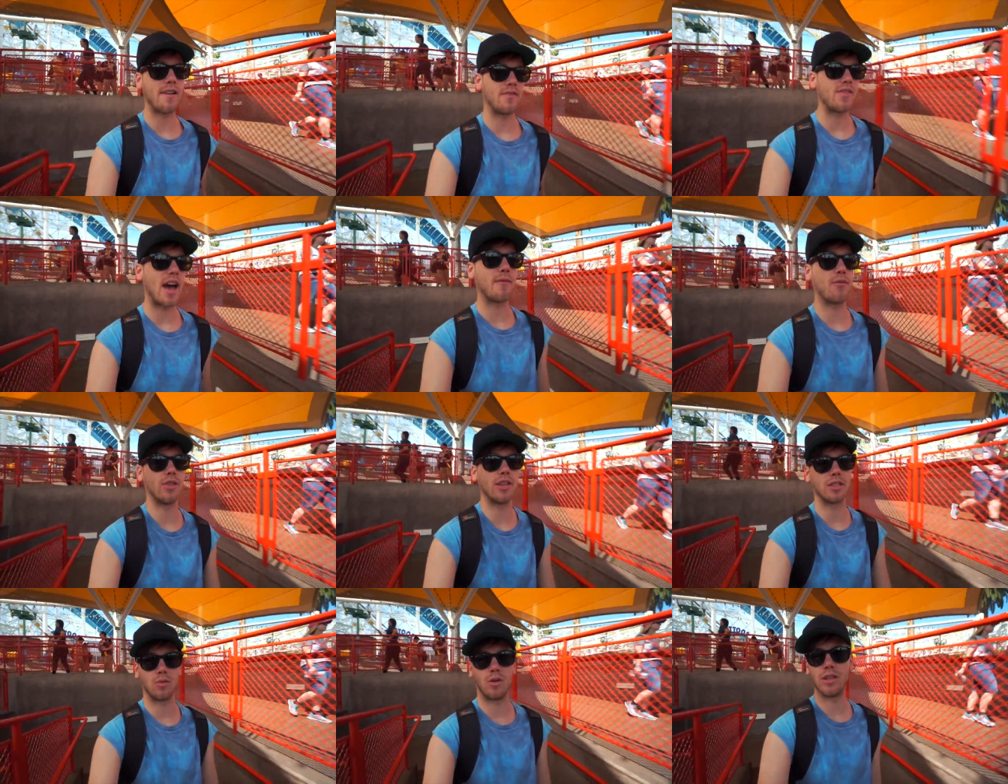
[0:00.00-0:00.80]
if that, for
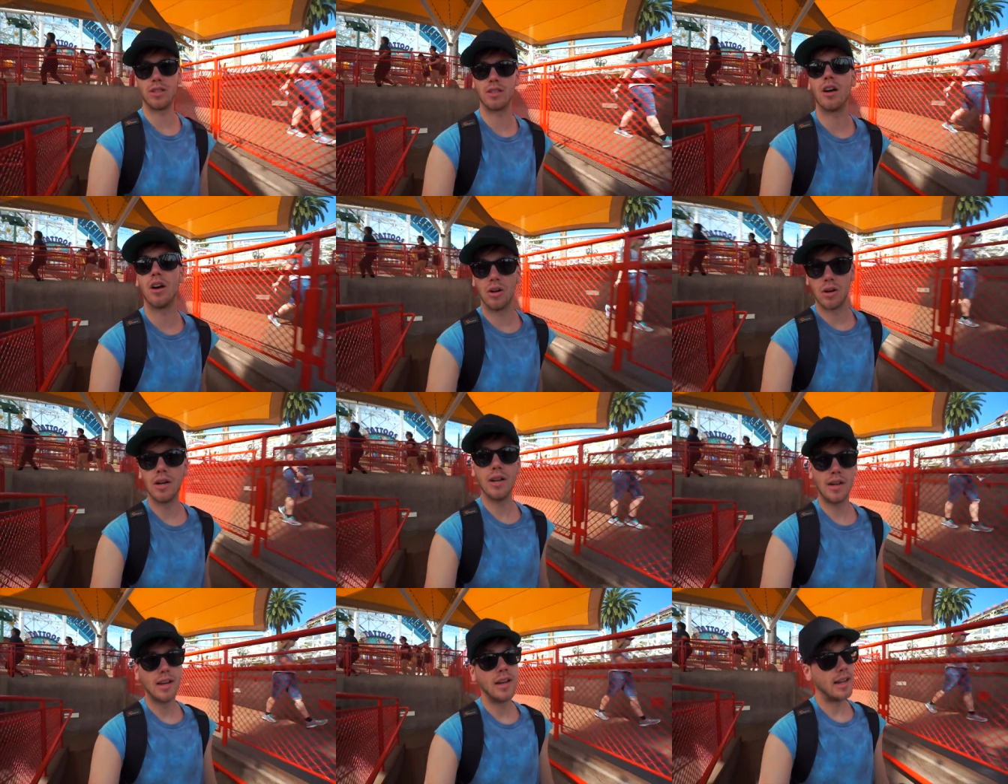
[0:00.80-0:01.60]
this one. So
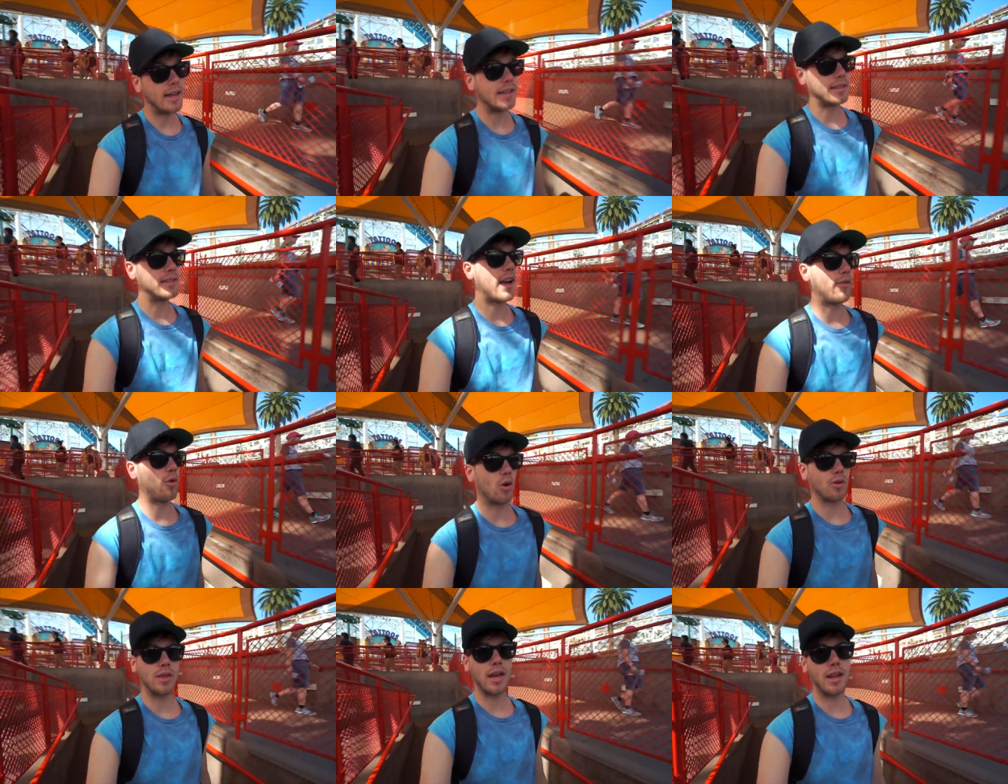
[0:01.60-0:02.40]
it's
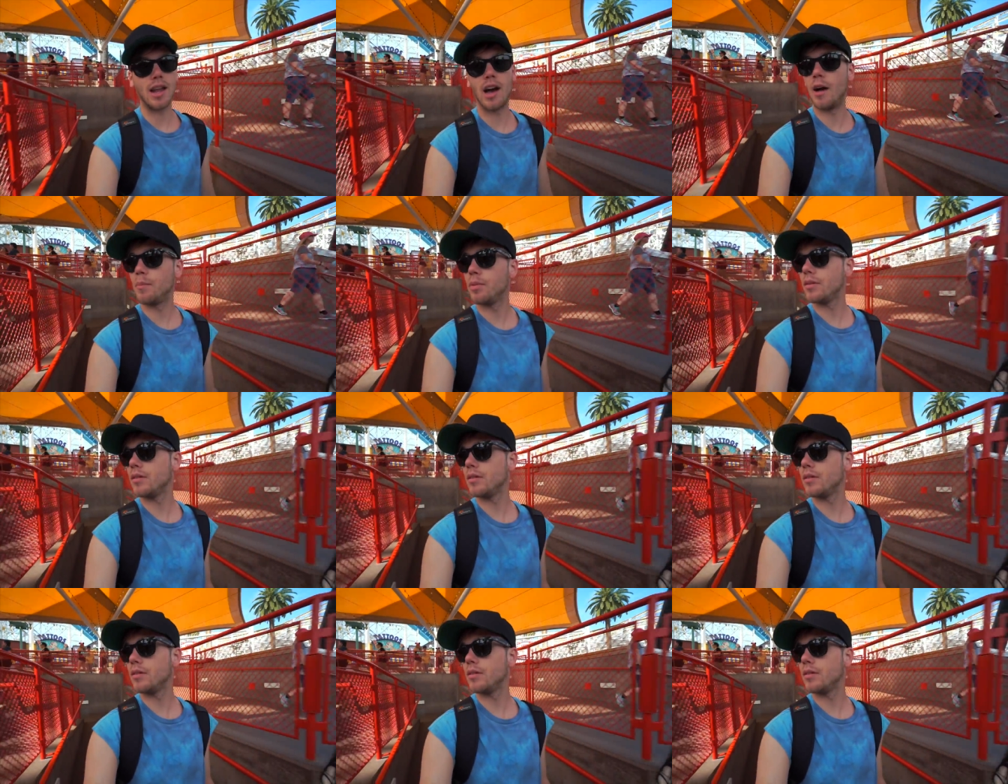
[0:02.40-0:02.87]
definitely worth getting up.